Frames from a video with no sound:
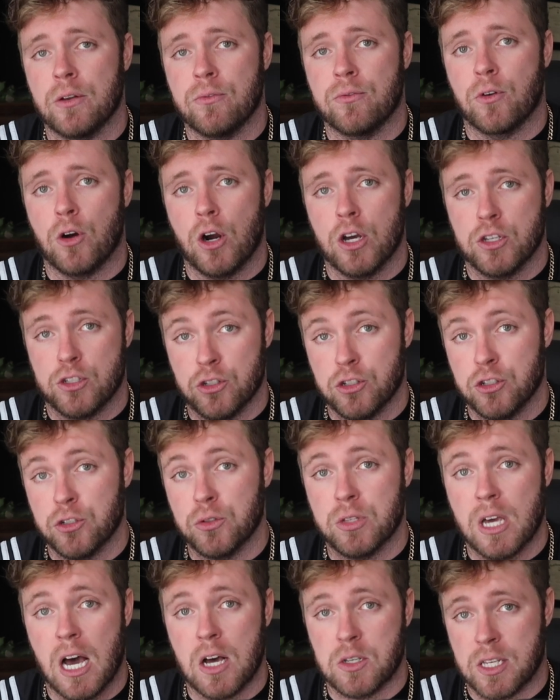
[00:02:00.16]
played for us in
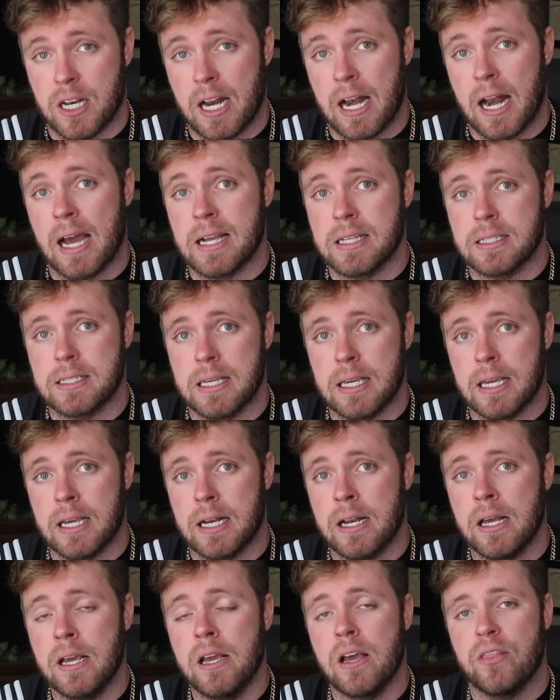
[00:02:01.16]

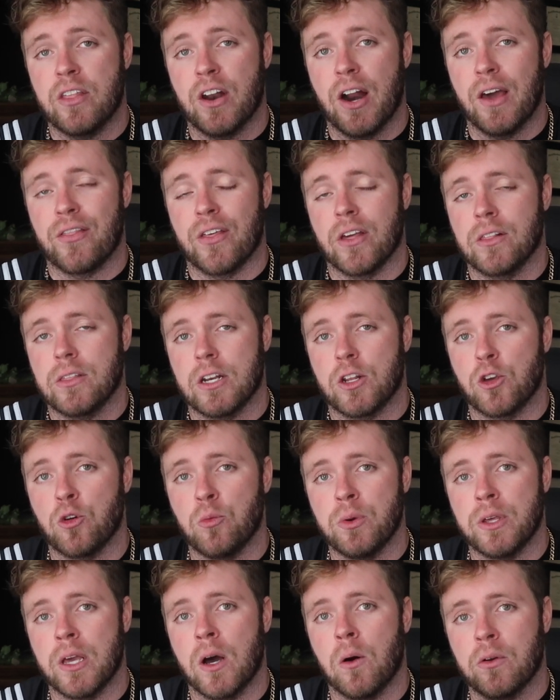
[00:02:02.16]
2019, then I think that
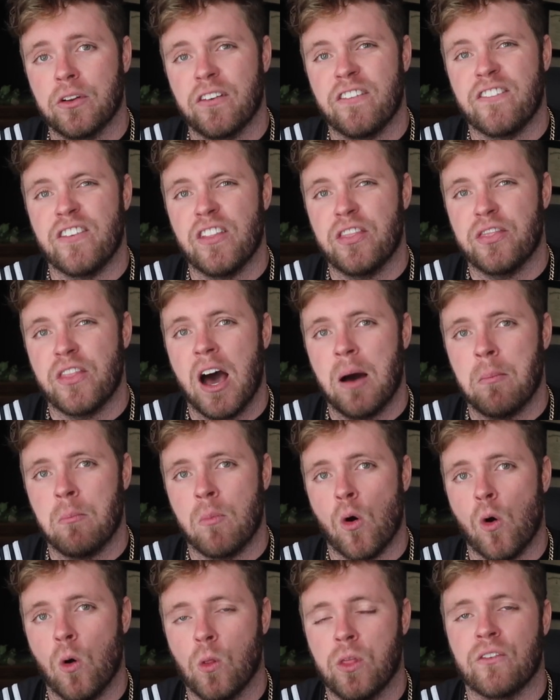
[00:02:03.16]
he'll be able to fit
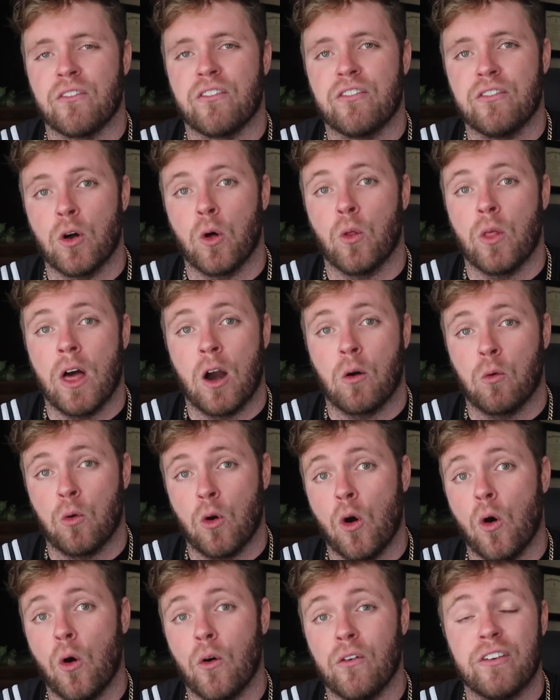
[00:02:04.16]
that mold and fill that
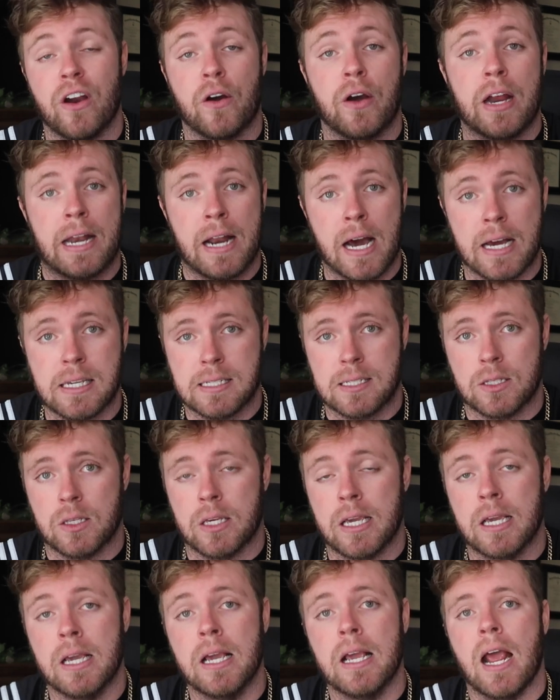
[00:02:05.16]
role very
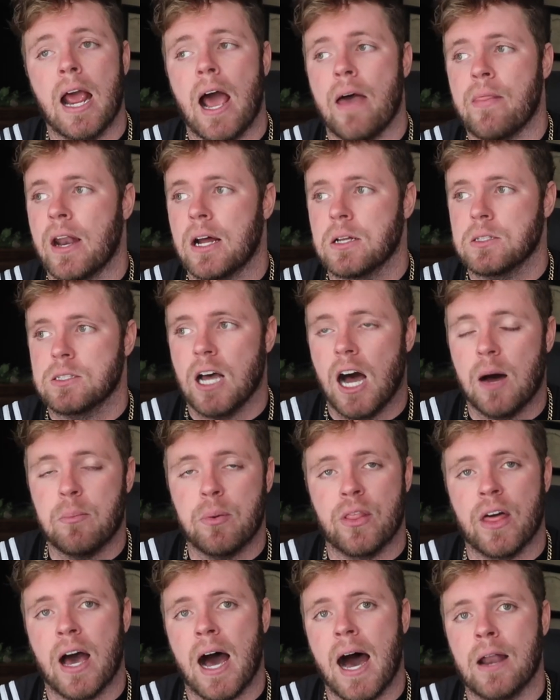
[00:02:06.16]
nicely. And then on
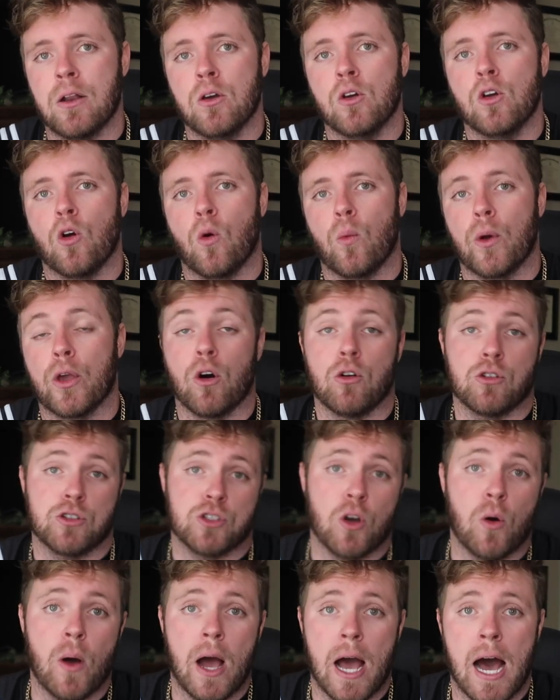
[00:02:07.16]
top of that, we
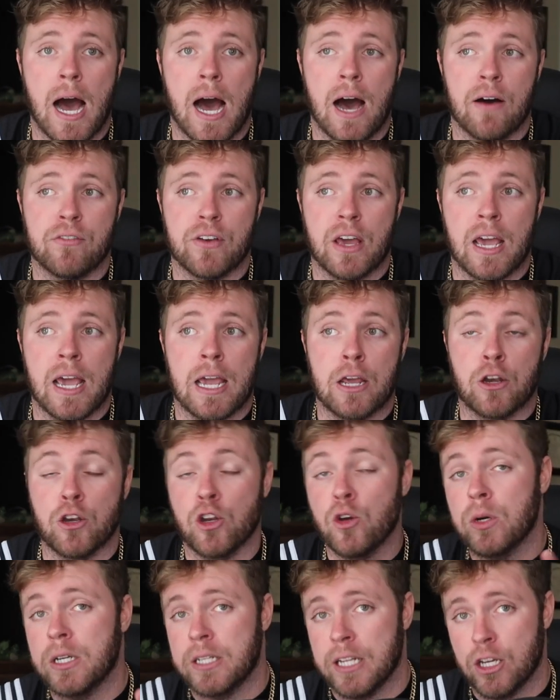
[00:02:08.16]
also have a
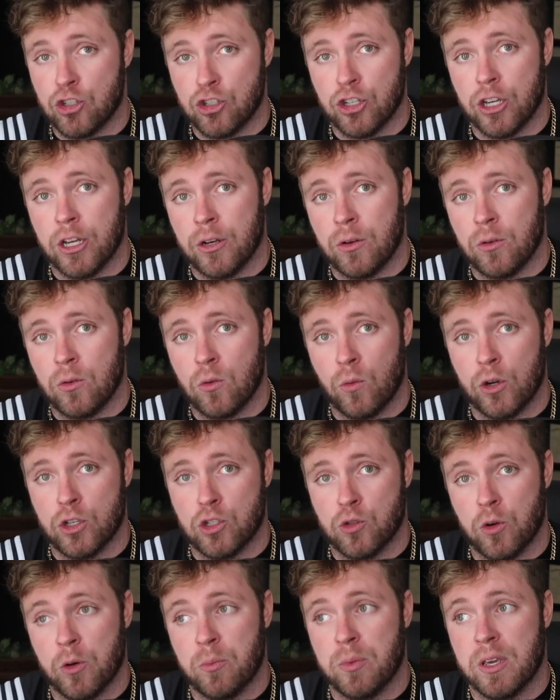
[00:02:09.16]
new addition,
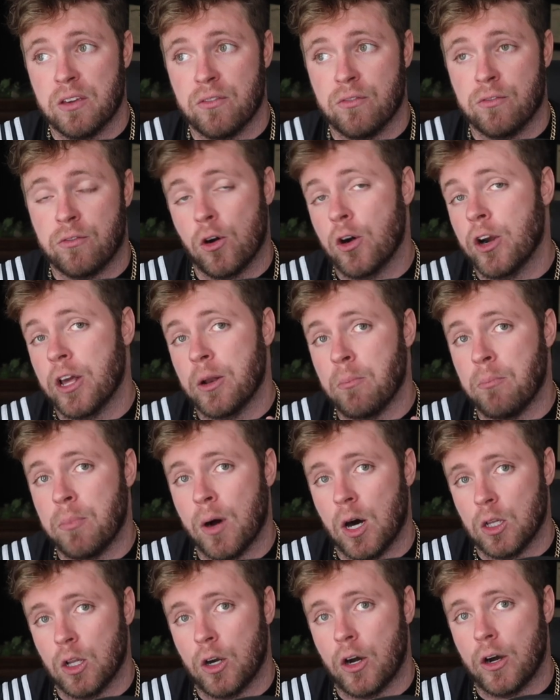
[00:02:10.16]
which would be Vernon
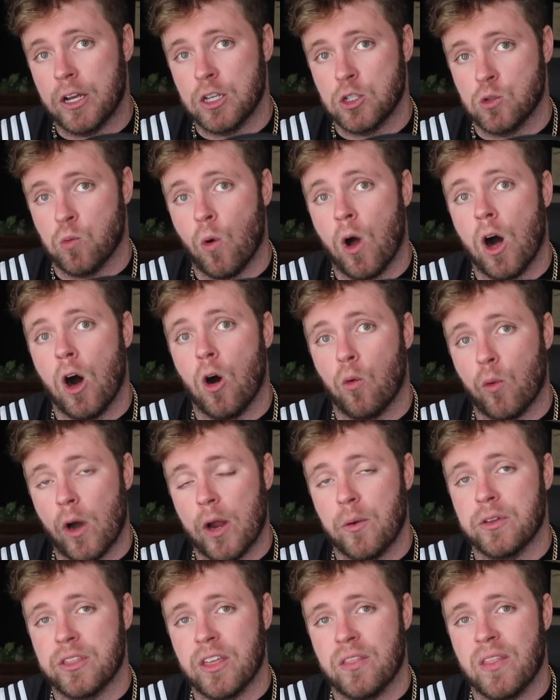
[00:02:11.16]
Butler as well,
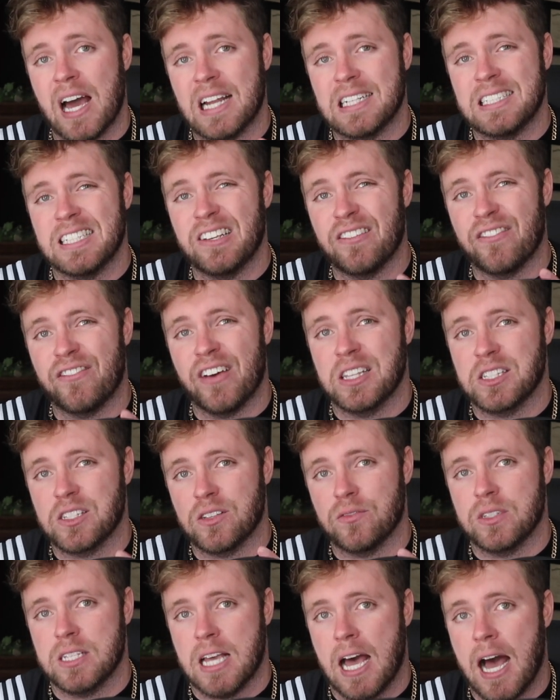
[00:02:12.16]
right within that
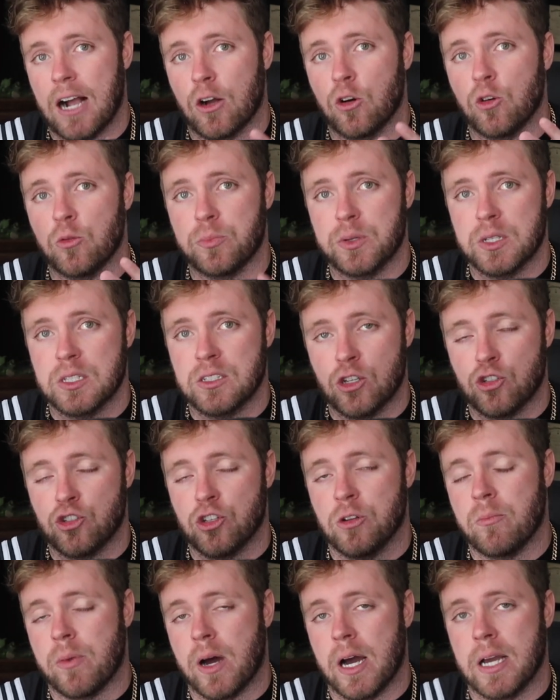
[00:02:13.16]
defensive tackle
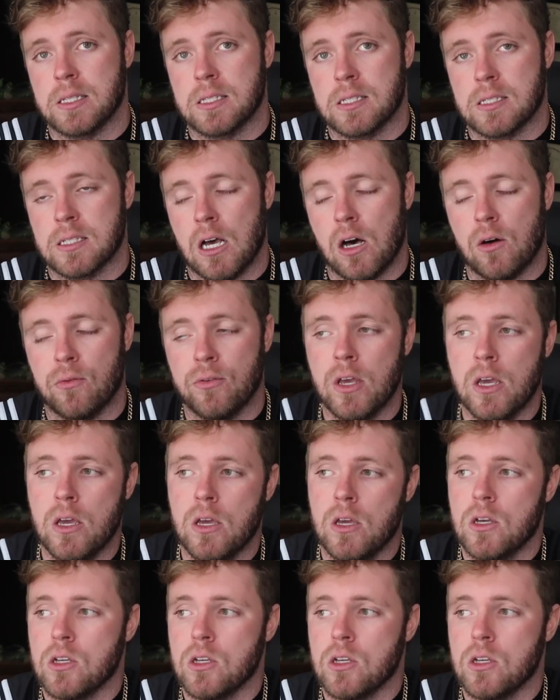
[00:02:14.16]
position by itself.